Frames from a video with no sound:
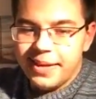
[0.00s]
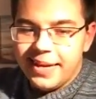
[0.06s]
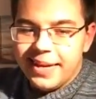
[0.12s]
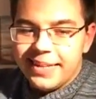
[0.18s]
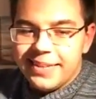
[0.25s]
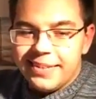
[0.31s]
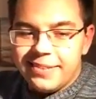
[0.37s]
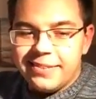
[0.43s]

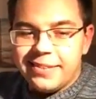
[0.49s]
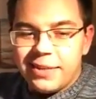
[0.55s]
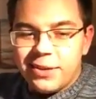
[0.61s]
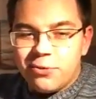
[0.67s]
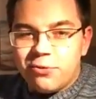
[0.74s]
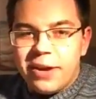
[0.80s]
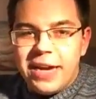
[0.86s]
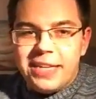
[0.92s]
This is a
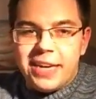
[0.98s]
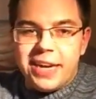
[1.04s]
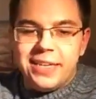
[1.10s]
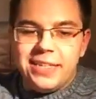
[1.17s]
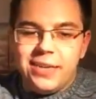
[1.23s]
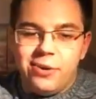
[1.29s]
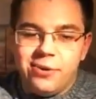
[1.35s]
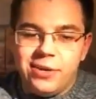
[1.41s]
great
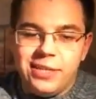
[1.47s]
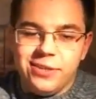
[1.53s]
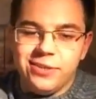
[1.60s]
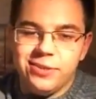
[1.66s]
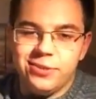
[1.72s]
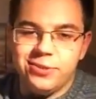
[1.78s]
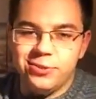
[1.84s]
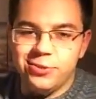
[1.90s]
idea,
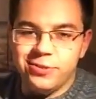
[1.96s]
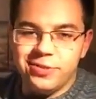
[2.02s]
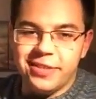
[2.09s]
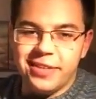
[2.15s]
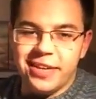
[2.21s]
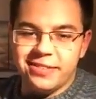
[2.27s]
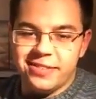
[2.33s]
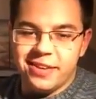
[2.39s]
Olindo, to use it
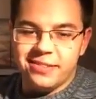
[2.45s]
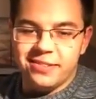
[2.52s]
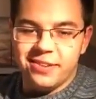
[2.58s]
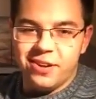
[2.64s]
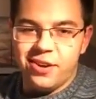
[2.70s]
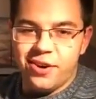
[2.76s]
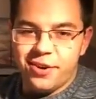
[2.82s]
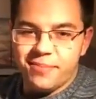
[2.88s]
as an
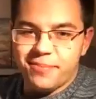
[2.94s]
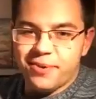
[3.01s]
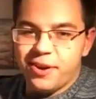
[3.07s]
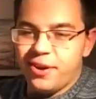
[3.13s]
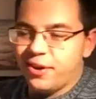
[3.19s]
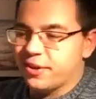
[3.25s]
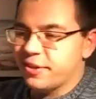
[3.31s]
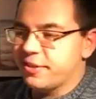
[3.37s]
alarm
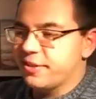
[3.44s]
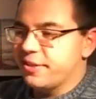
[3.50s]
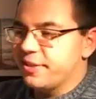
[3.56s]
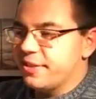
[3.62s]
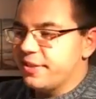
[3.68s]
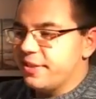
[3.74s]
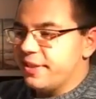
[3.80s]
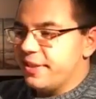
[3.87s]
clock.
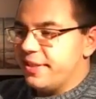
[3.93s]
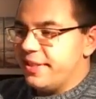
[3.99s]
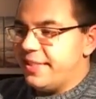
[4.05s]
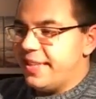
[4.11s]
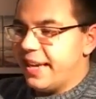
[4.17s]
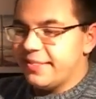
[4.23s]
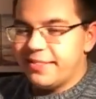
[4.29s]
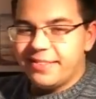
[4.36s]

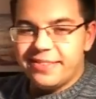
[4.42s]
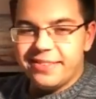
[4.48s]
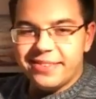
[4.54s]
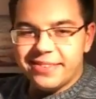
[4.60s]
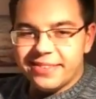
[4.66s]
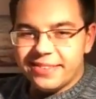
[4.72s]
Yes.